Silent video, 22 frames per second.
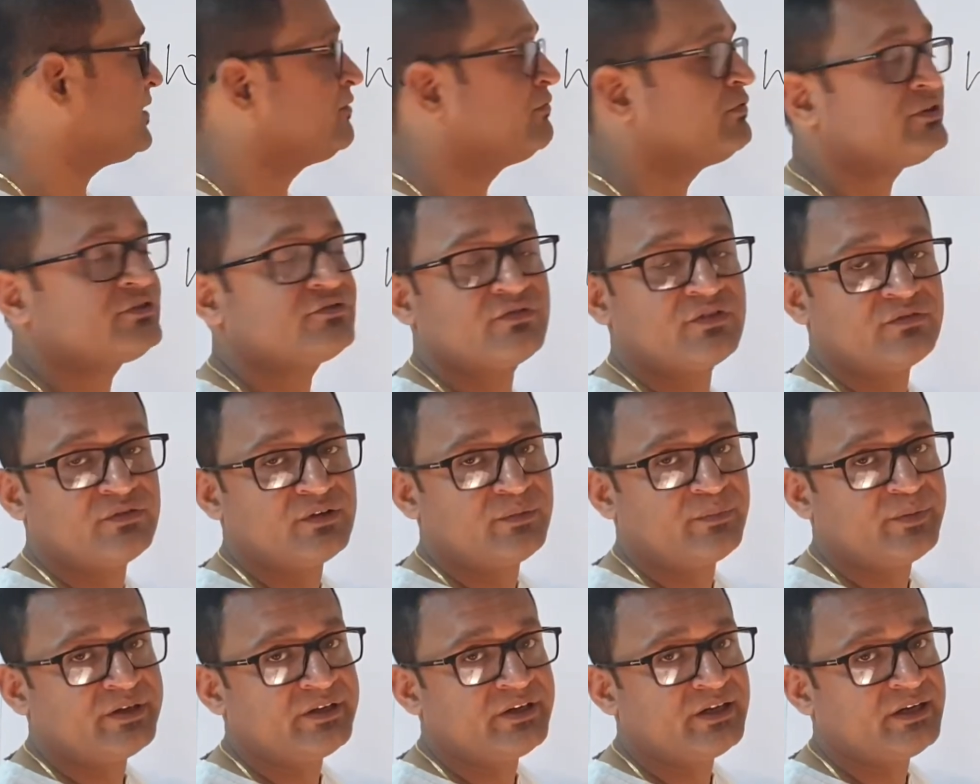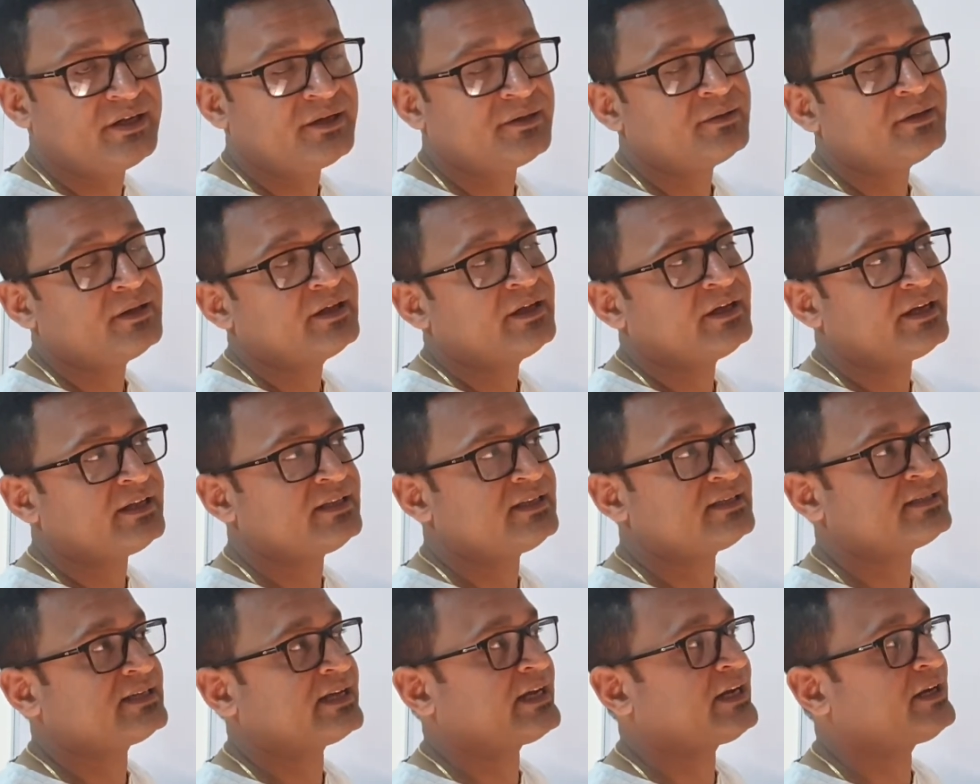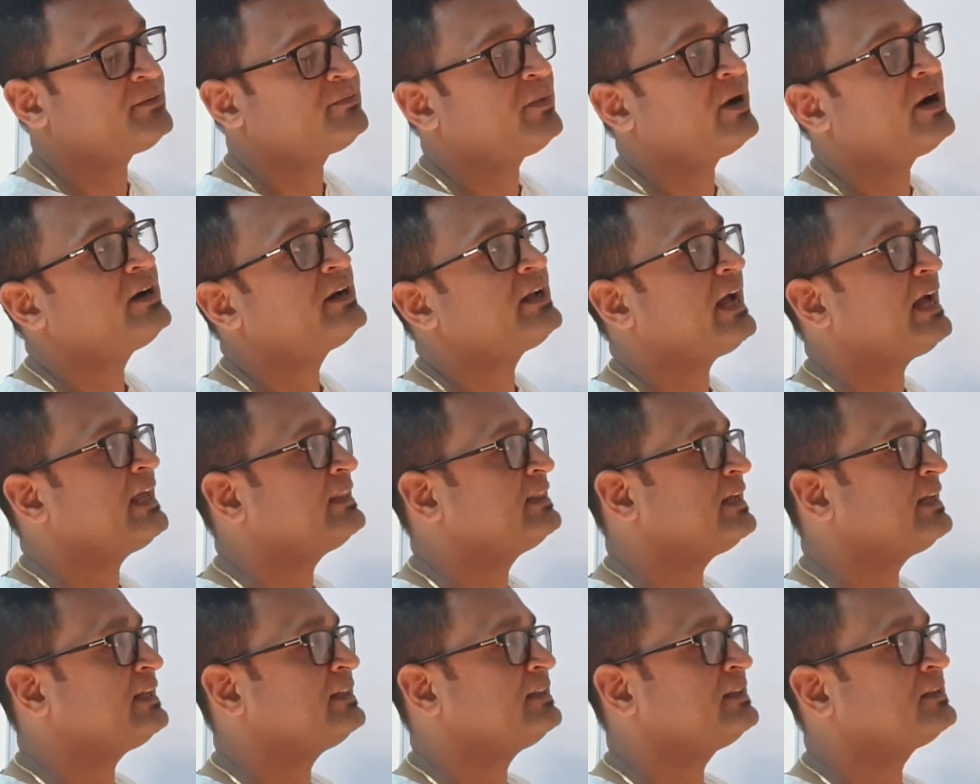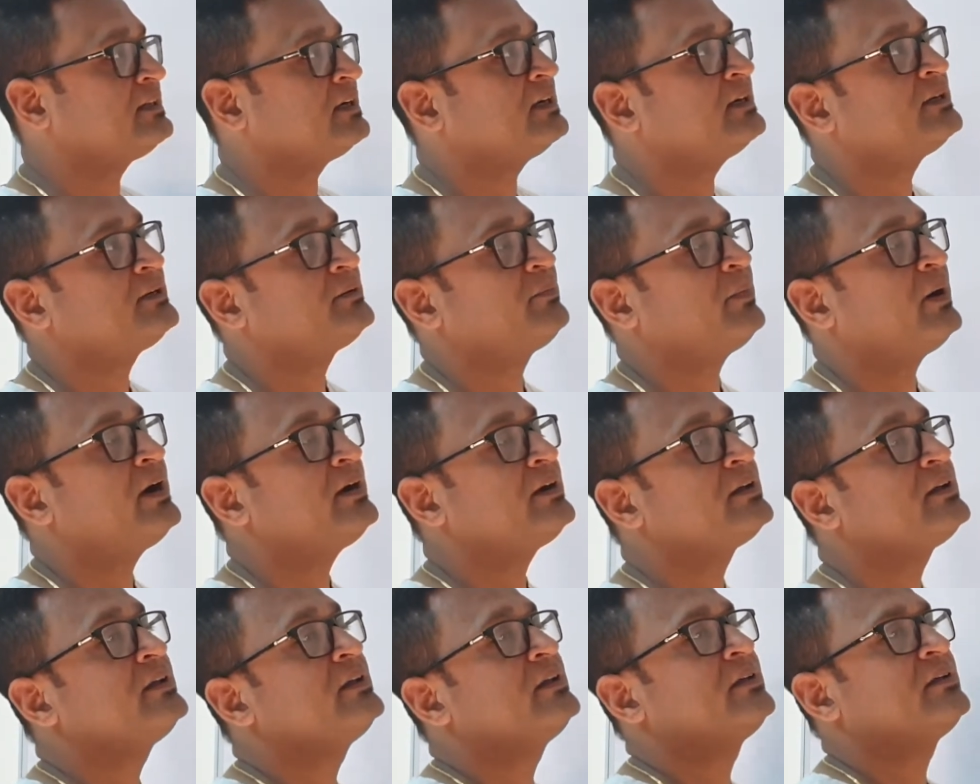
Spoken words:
which we will be dealing in the second part, and then third part,